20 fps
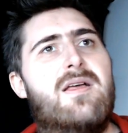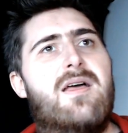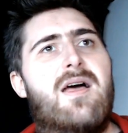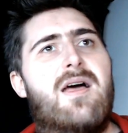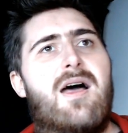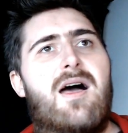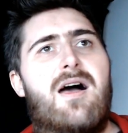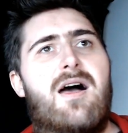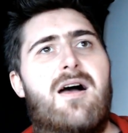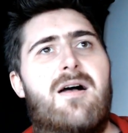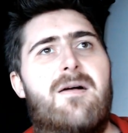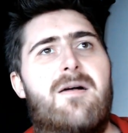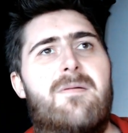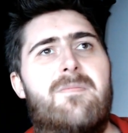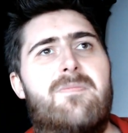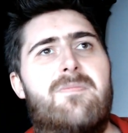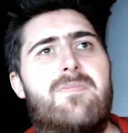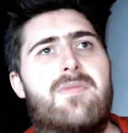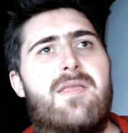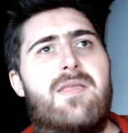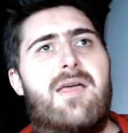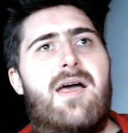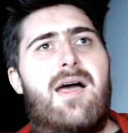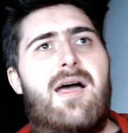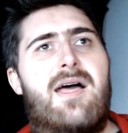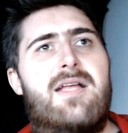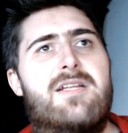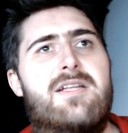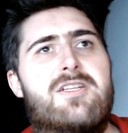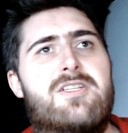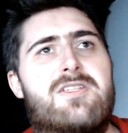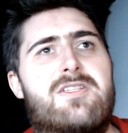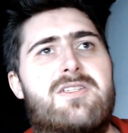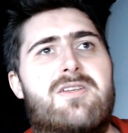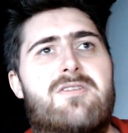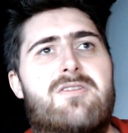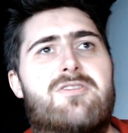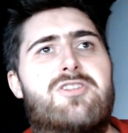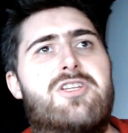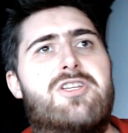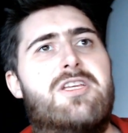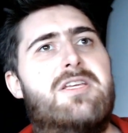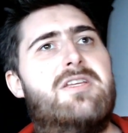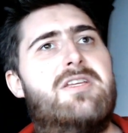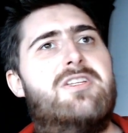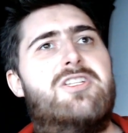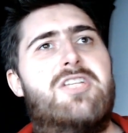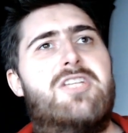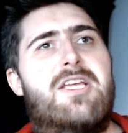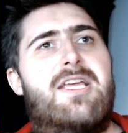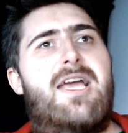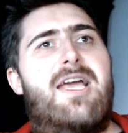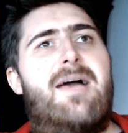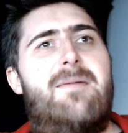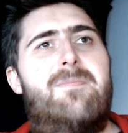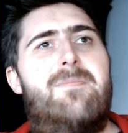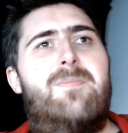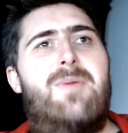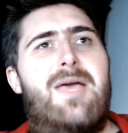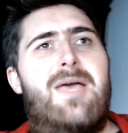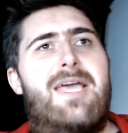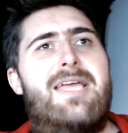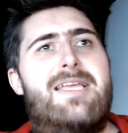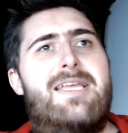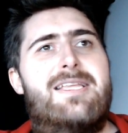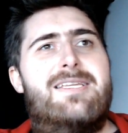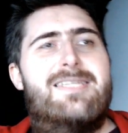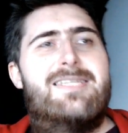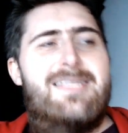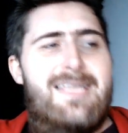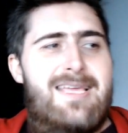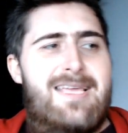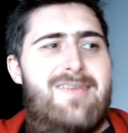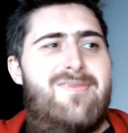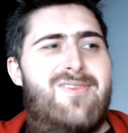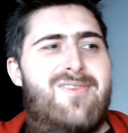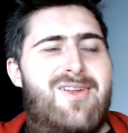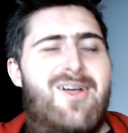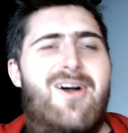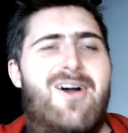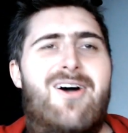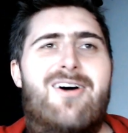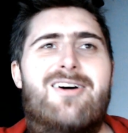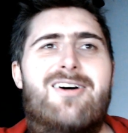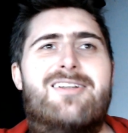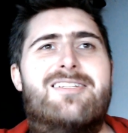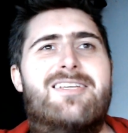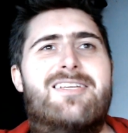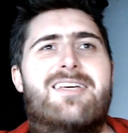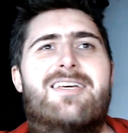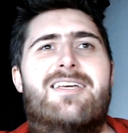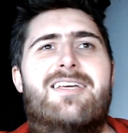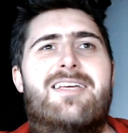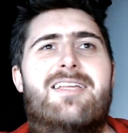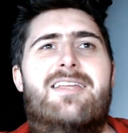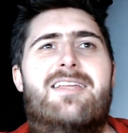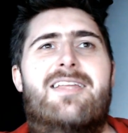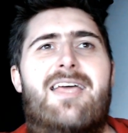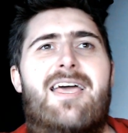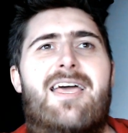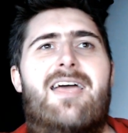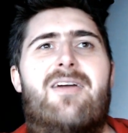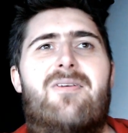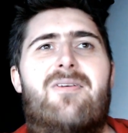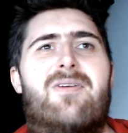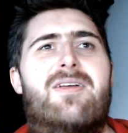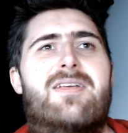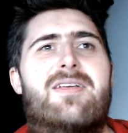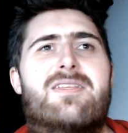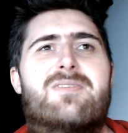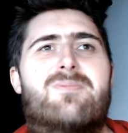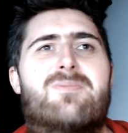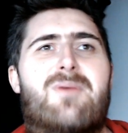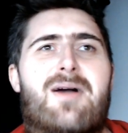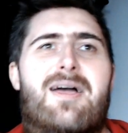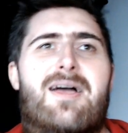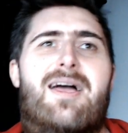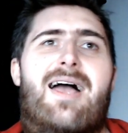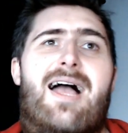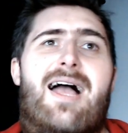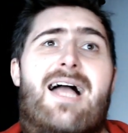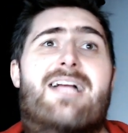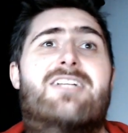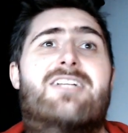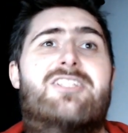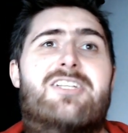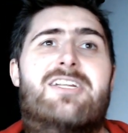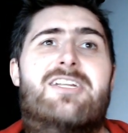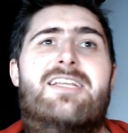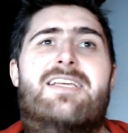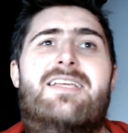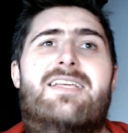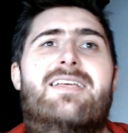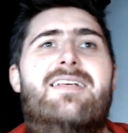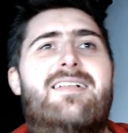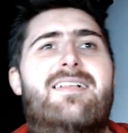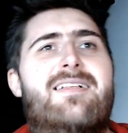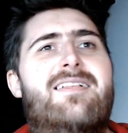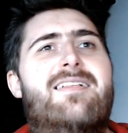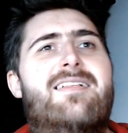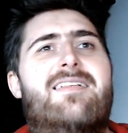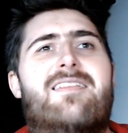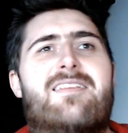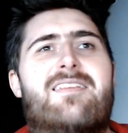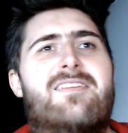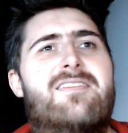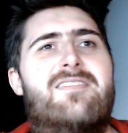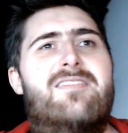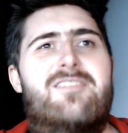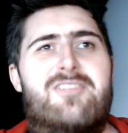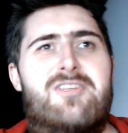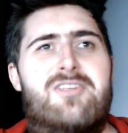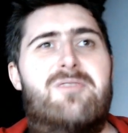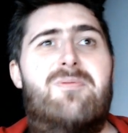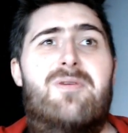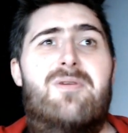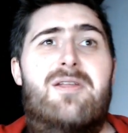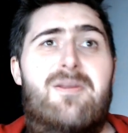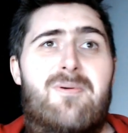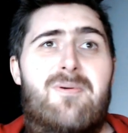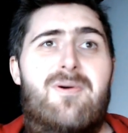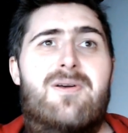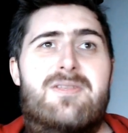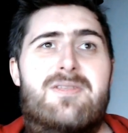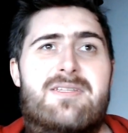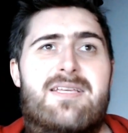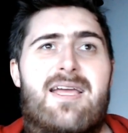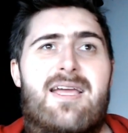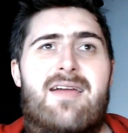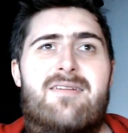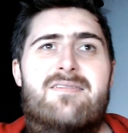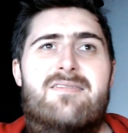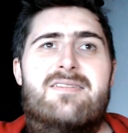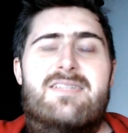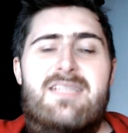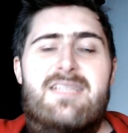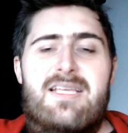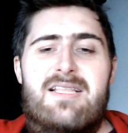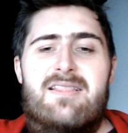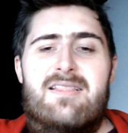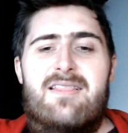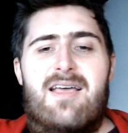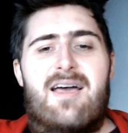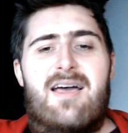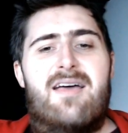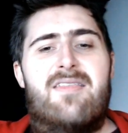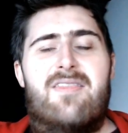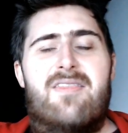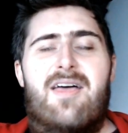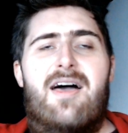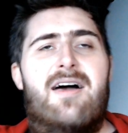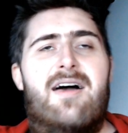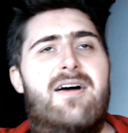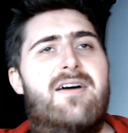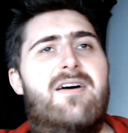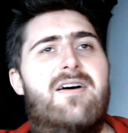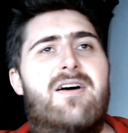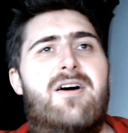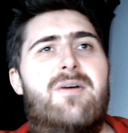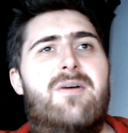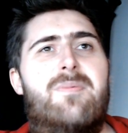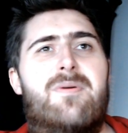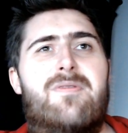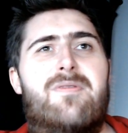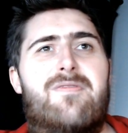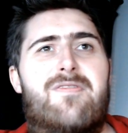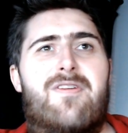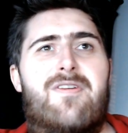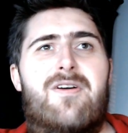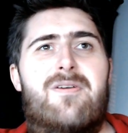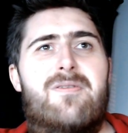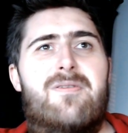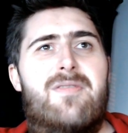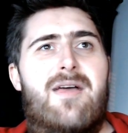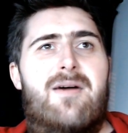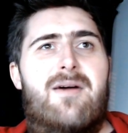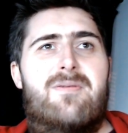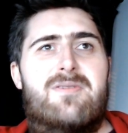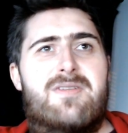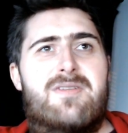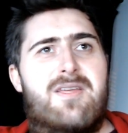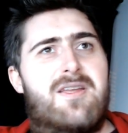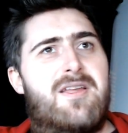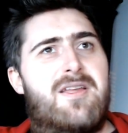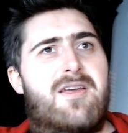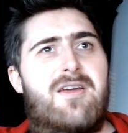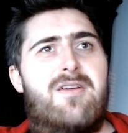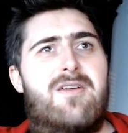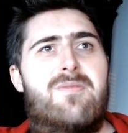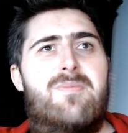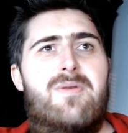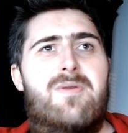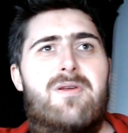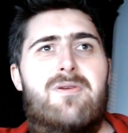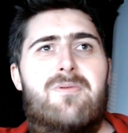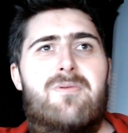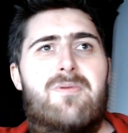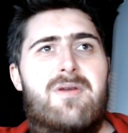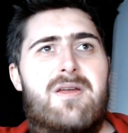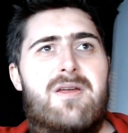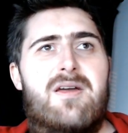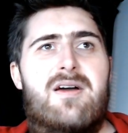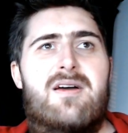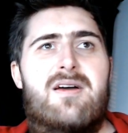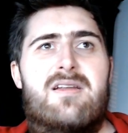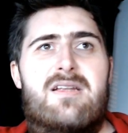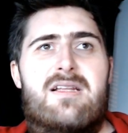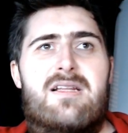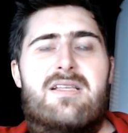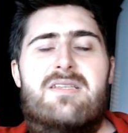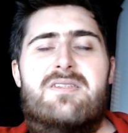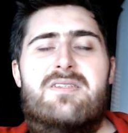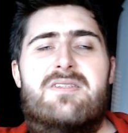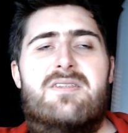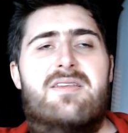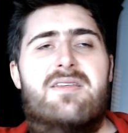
And so she campaigned even harder in areas where actually she really was guaranteed that urban vote that was going to go blue regardless.